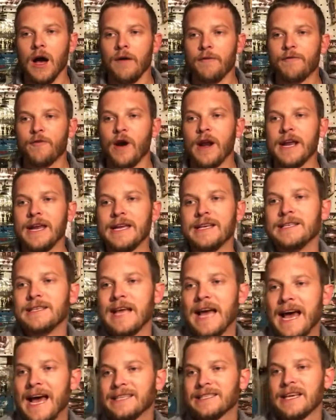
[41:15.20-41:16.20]
Frankie's
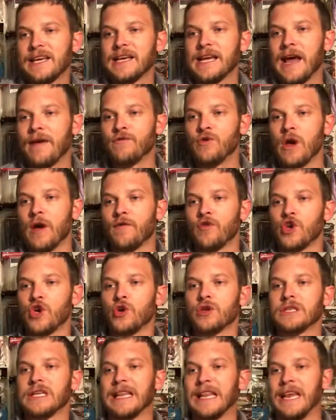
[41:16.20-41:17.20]
asking, have you ever
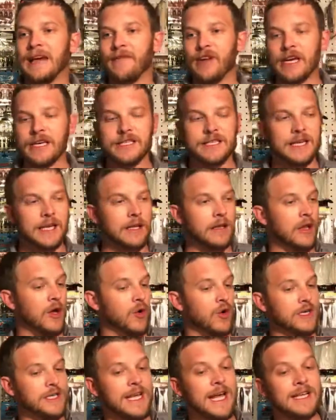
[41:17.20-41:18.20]
used Livingston
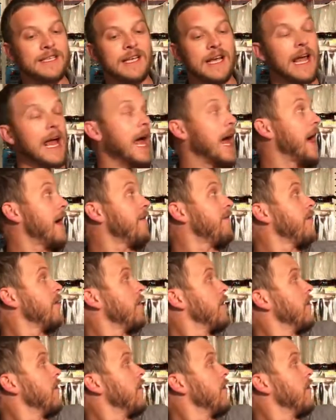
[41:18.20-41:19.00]
lures? Yes, I have.